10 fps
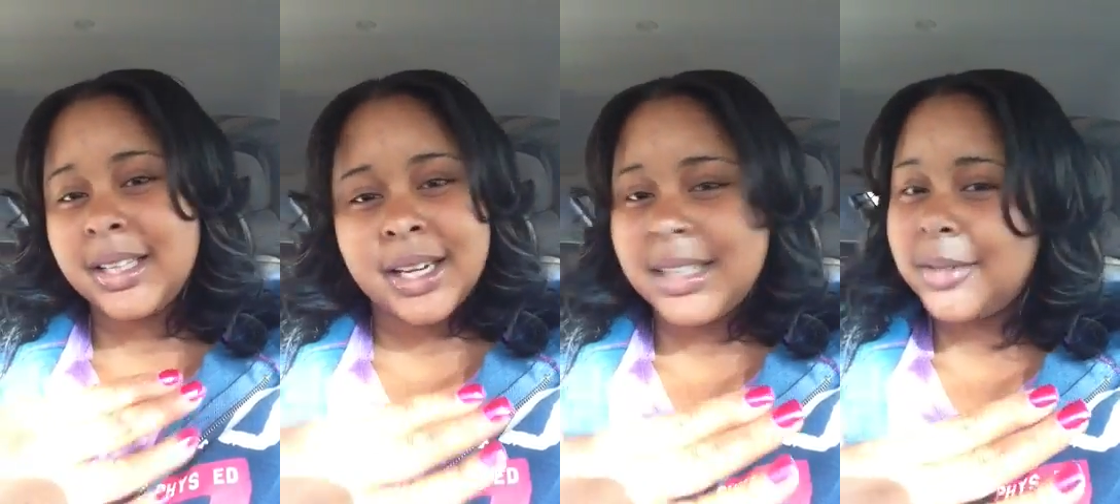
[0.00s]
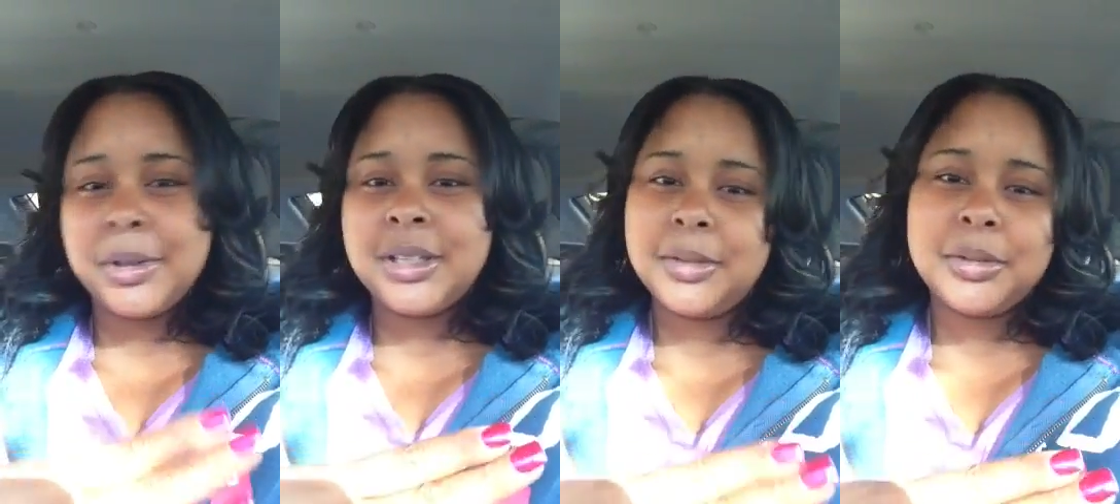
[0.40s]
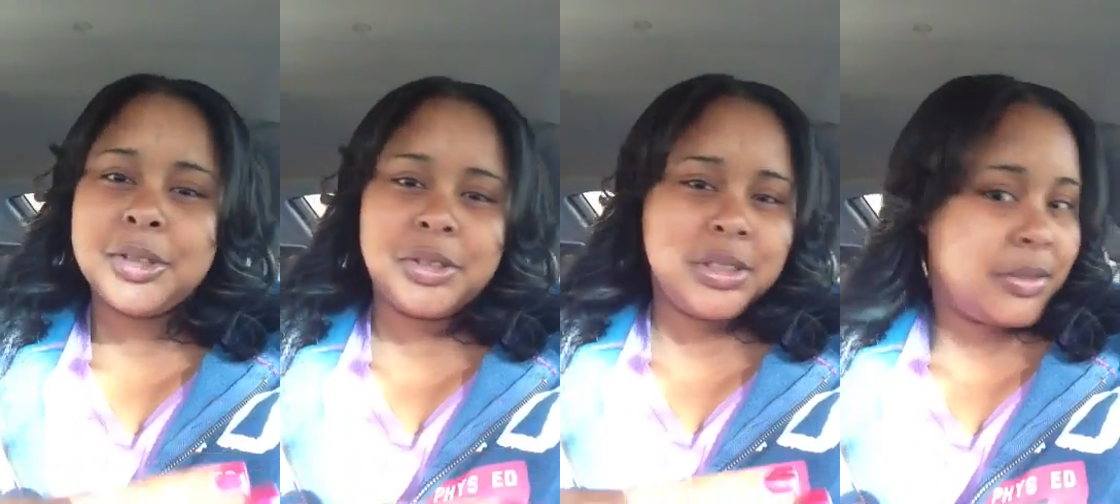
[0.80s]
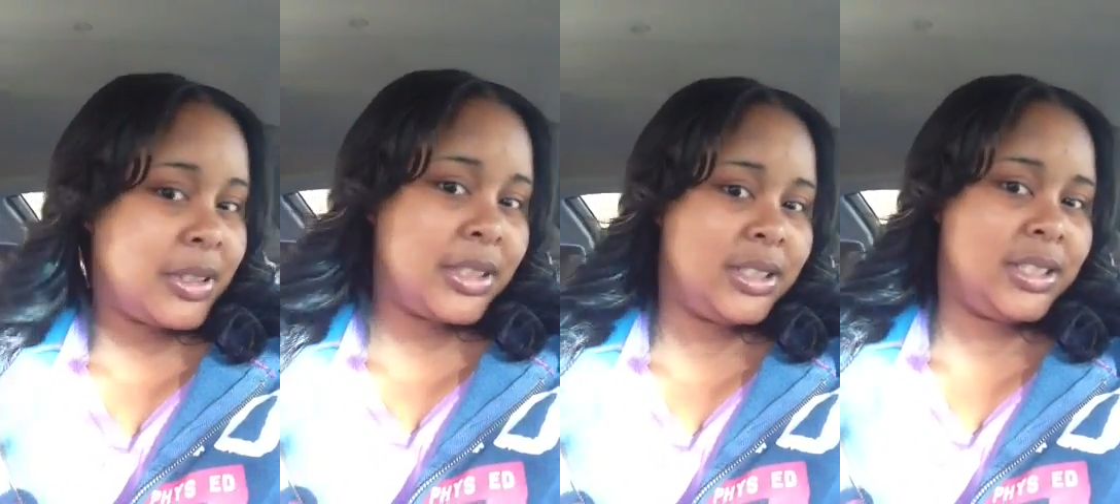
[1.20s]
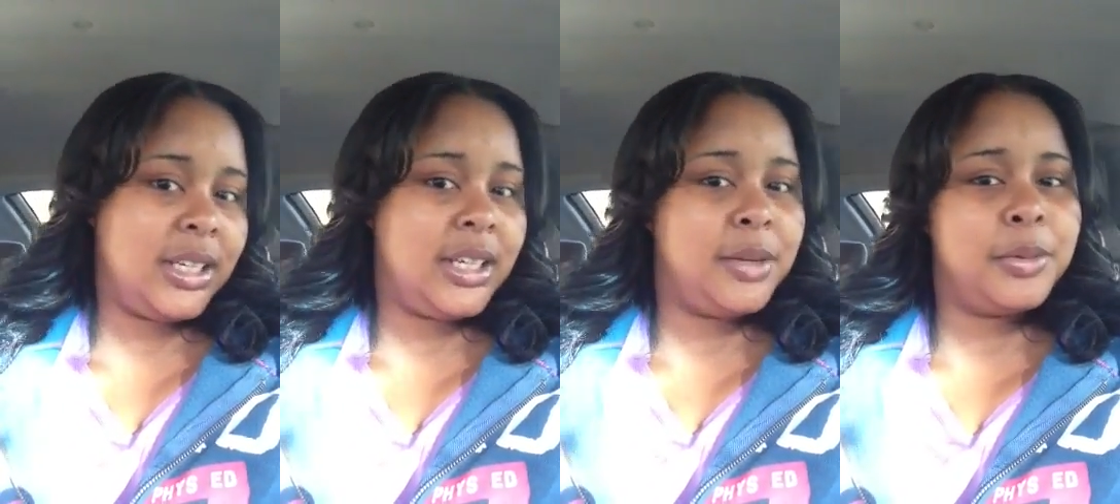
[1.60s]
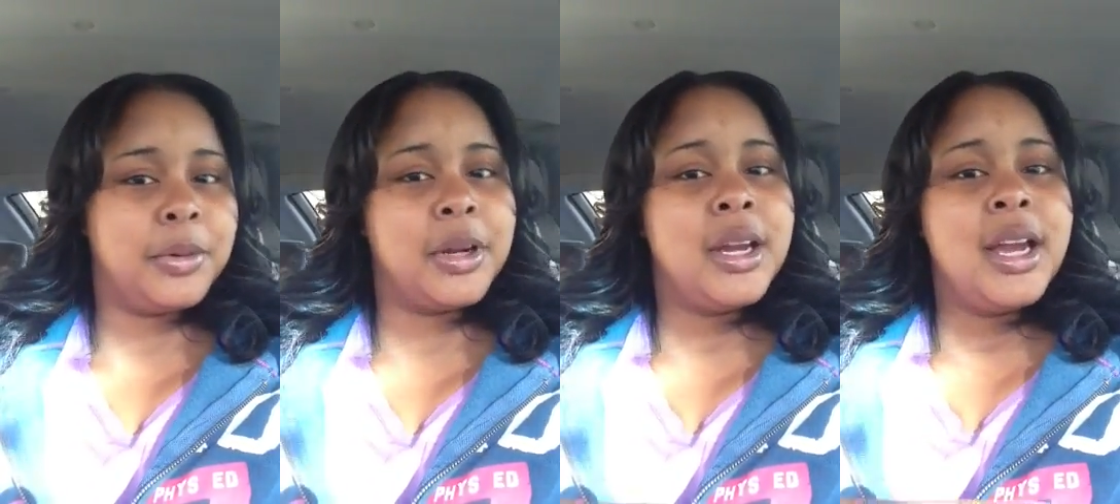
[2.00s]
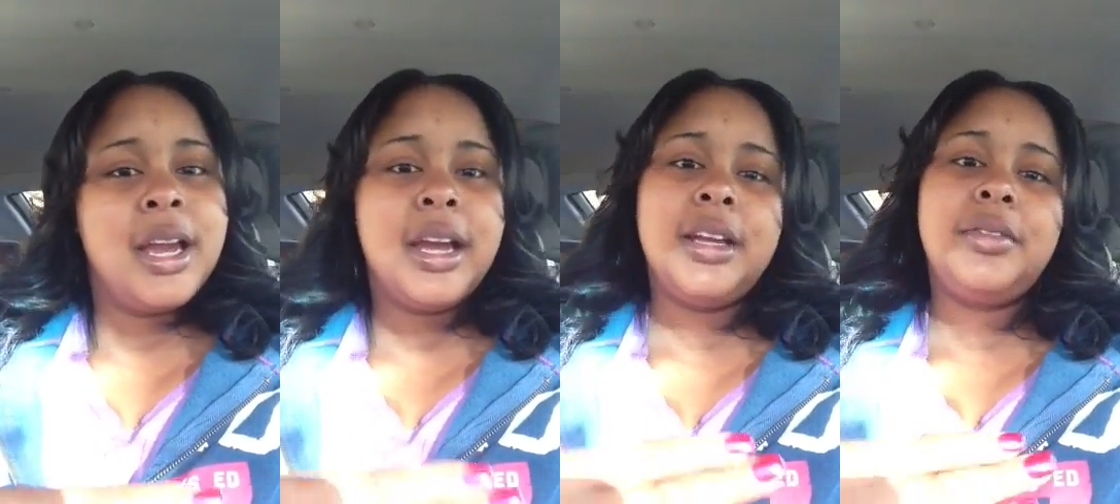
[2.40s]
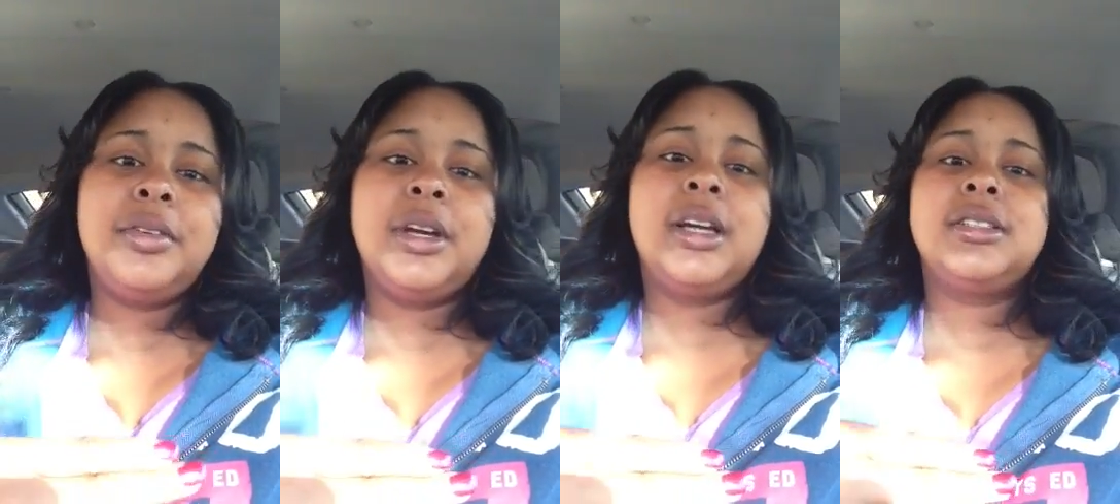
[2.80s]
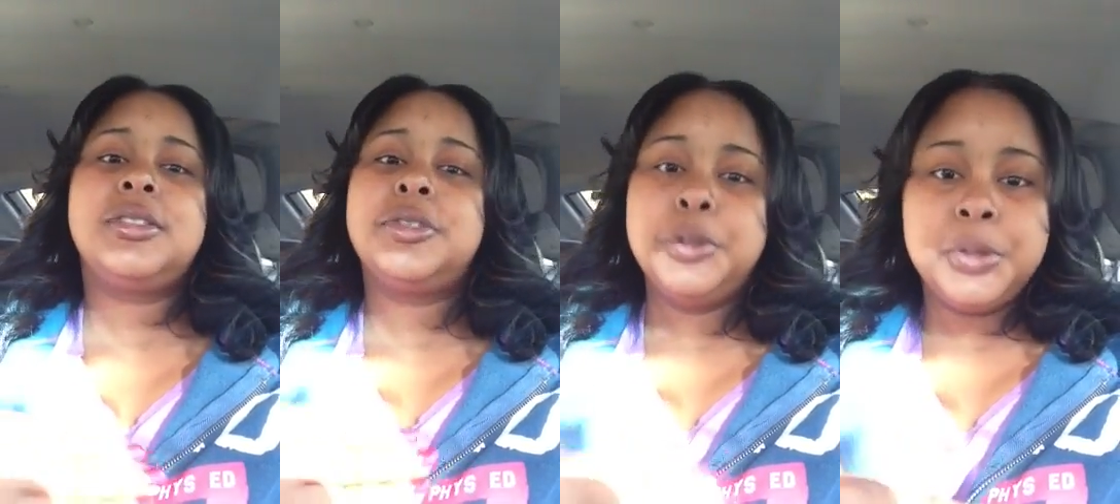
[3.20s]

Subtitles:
didn't want to deal with the stress of TTCing anymore. And if you guys are true